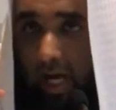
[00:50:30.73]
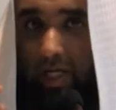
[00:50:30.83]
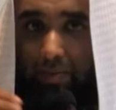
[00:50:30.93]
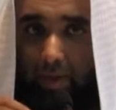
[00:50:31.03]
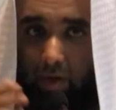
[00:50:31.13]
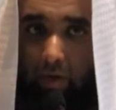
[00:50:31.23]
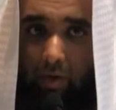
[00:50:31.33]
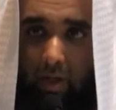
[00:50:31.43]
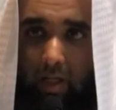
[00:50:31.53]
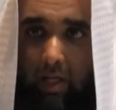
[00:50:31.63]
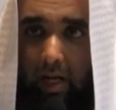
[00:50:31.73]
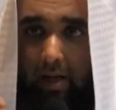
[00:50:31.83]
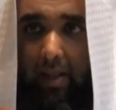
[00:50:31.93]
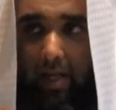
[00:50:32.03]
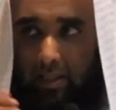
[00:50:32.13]
As we know,
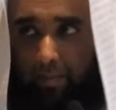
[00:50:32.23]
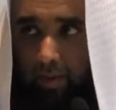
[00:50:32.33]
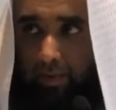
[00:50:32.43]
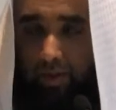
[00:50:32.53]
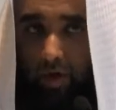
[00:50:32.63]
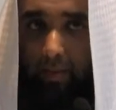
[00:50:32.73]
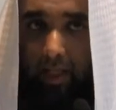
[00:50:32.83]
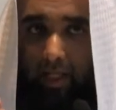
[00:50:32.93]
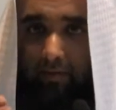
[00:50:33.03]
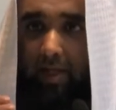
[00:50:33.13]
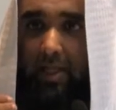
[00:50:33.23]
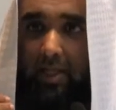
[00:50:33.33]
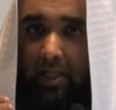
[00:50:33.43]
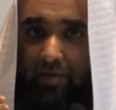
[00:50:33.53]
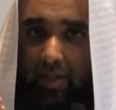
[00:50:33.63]
another example which is commonly given is
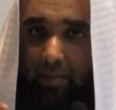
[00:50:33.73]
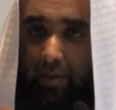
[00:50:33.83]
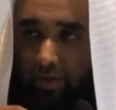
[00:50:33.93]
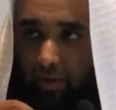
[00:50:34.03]
that if somebody was